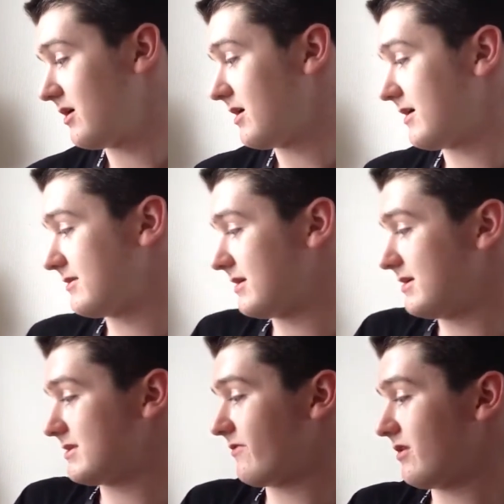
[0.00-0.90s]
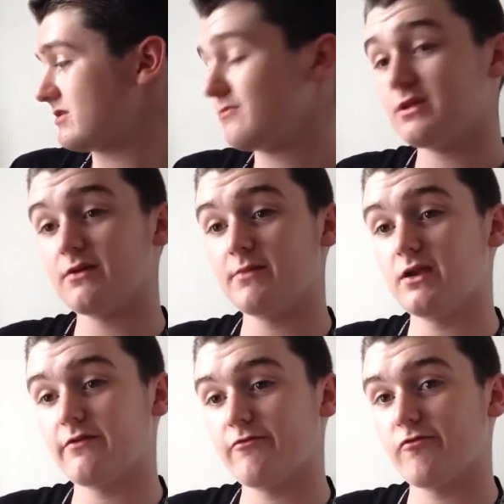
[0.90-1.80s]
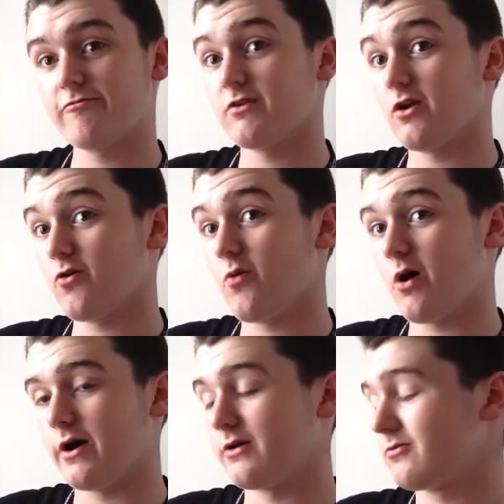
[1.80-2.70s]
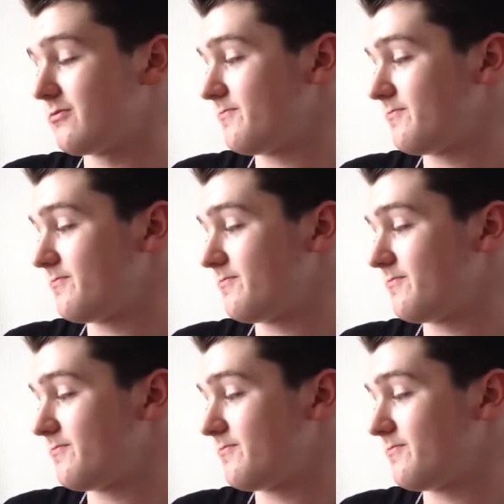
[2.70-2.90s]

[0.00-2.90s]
And it's something I've been looking for a long while.